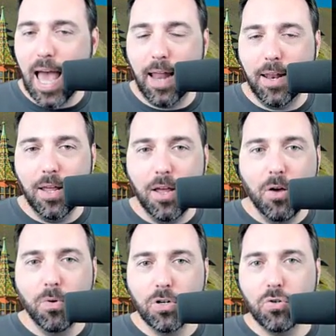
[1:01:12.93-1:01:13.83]

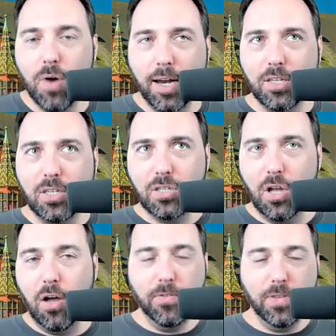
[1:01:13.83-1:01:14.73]
Instead, we're
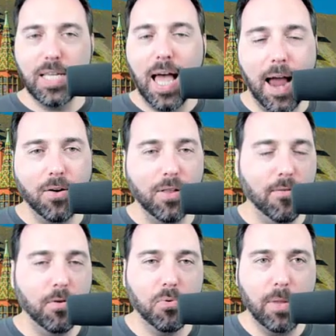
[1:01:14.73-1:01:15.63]
trying to solve
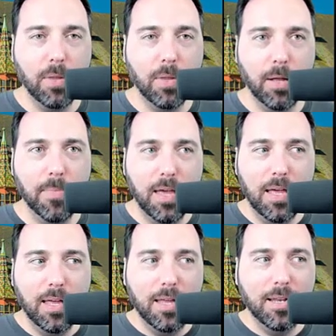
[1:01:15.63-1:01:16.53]
this higher level
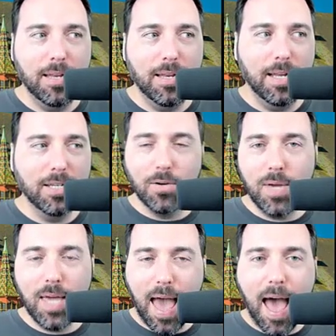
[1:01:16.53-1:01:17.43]
problem
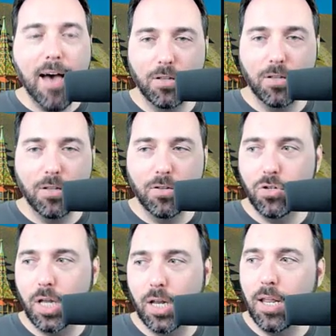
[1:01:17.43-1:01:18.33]
until we
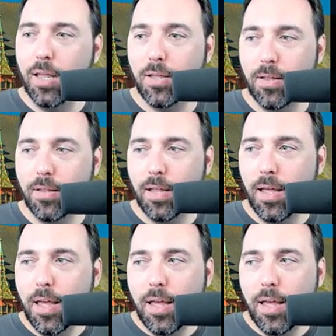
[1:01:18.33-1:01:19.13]
have a solution.